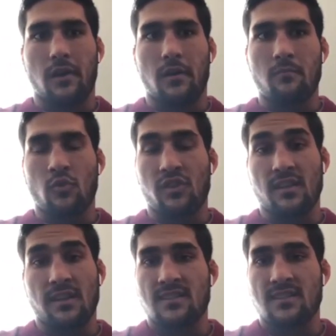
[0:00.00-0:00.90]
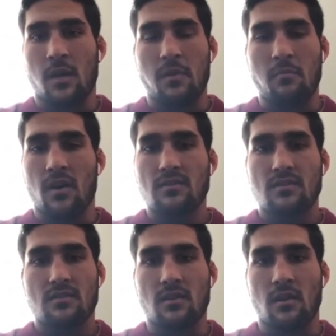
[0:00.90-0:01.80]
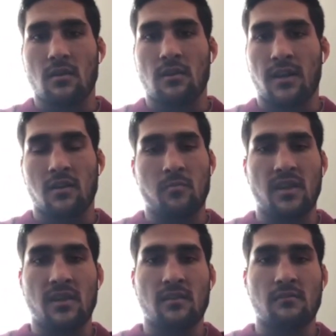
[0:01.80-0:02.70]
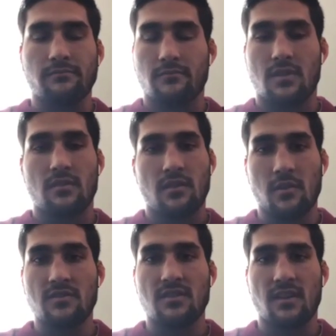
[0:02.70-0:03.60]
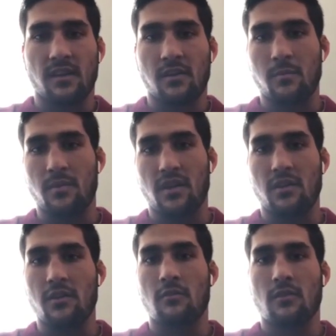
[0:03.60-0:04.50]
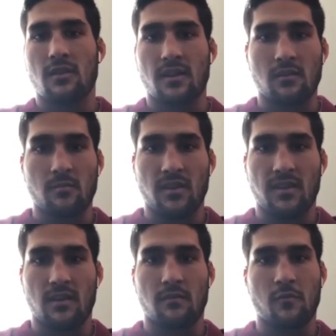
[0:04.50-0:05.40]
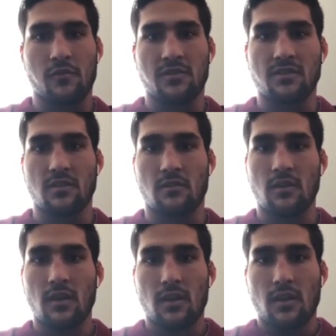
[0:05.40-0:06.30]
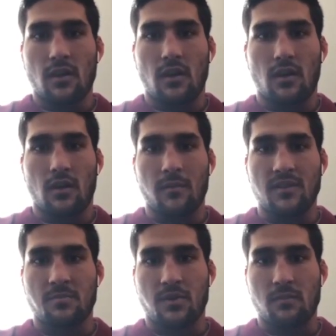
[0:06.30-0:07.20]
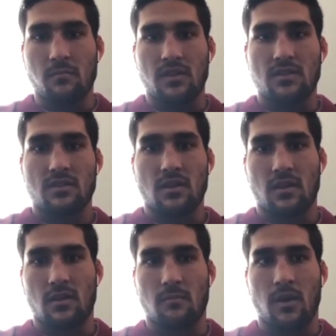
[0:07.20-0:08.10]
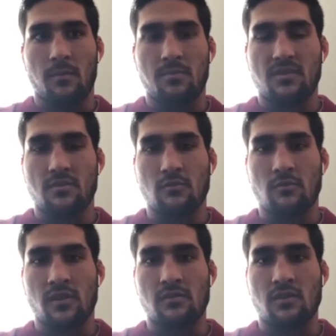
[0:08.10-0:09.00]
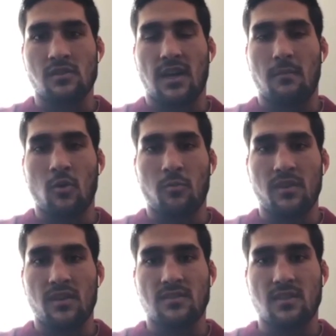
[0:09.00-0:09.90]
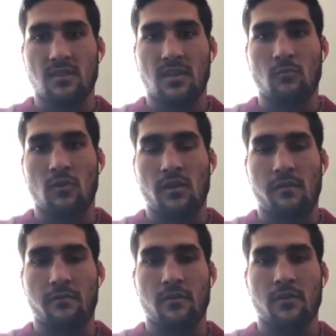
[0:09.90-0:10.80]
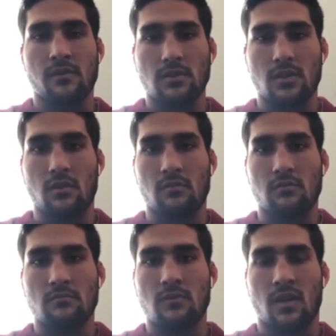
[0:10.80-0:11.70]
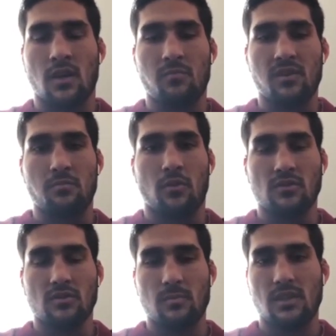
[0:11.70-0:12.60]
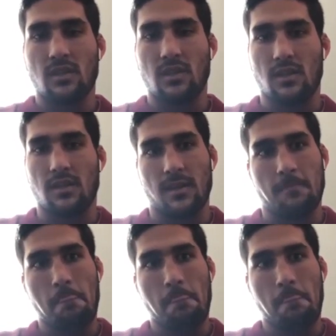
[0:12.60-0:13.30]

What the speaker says: within the next coming months, I could be in Houston, I could be in New York, I could be in California. So it's pretty much up to the job openings and wherever, you know, the company pulls me. And then,